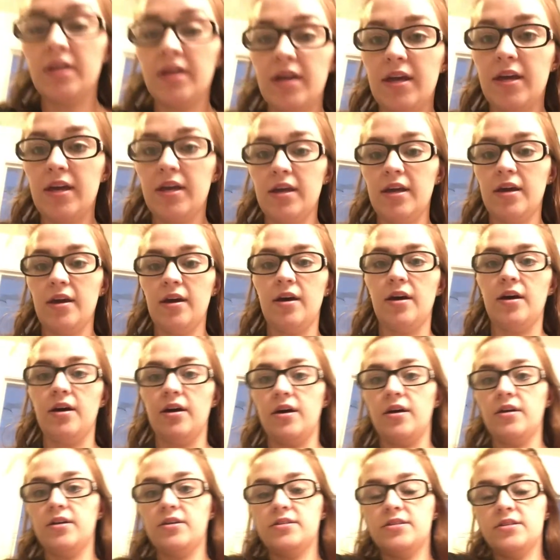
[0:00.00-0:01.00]
they uh,
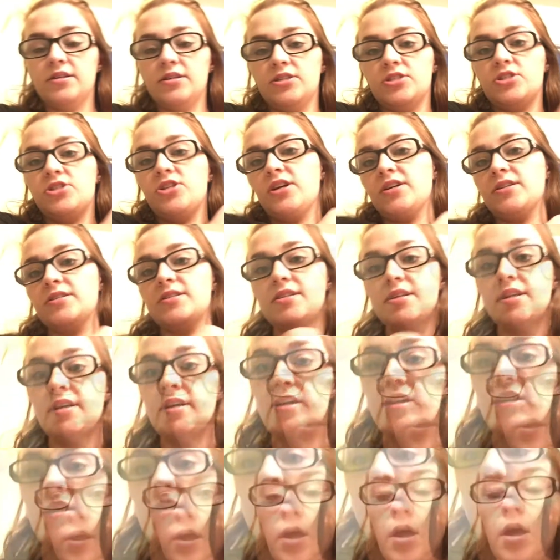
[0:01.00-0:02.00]

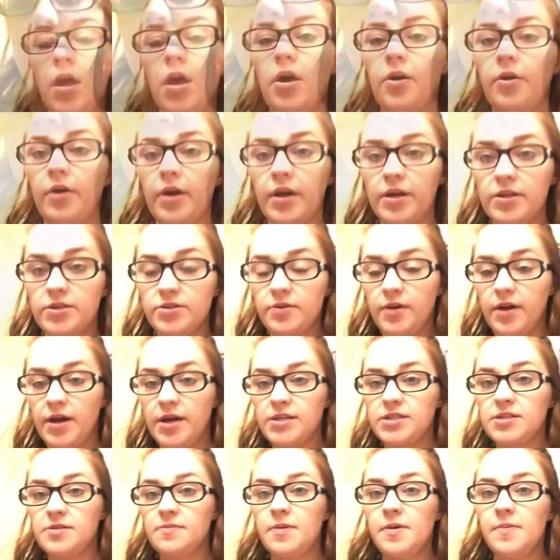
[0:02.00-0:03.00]
suggested Okay, so I
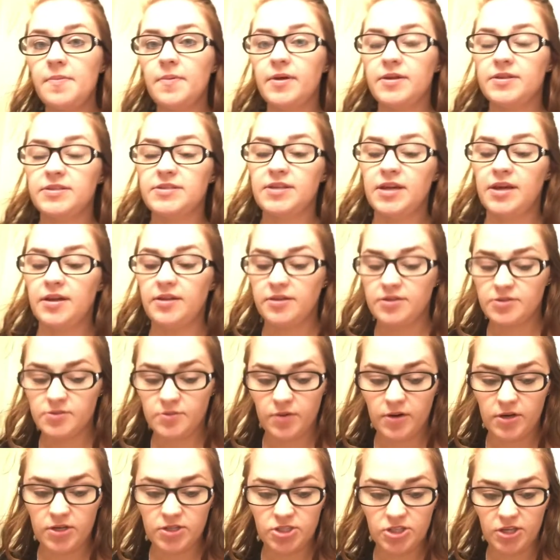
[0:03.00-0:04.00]
asked the people at Sally's
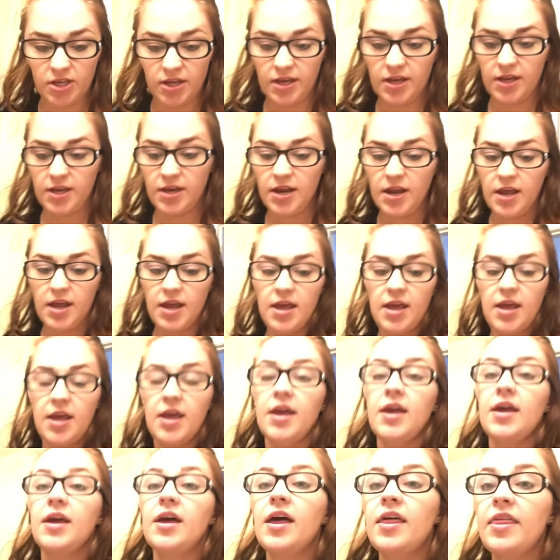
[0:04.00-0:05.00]
what I should get,
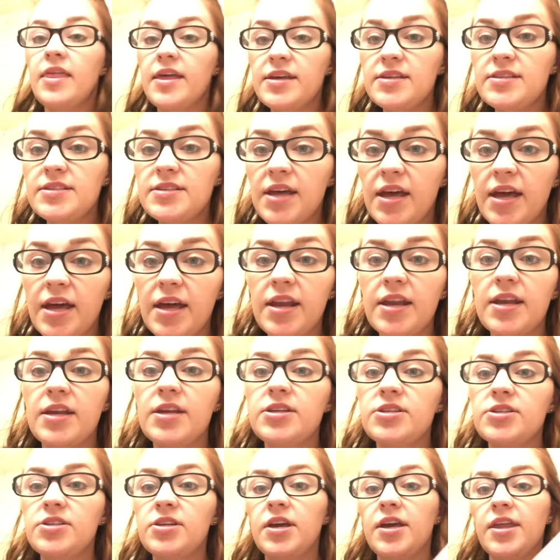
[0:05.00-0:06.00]
and they
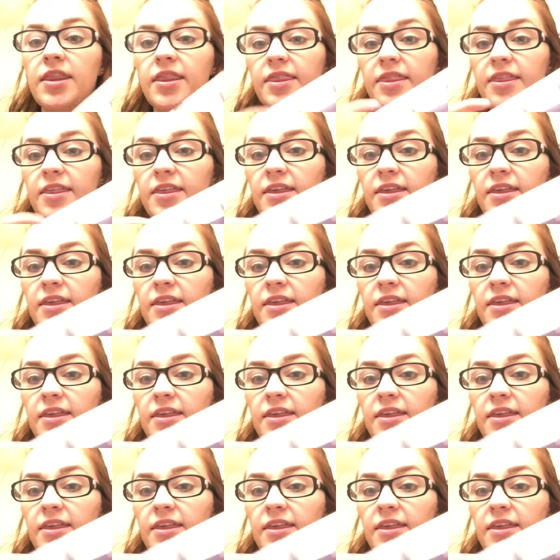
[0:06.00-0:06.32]
said to get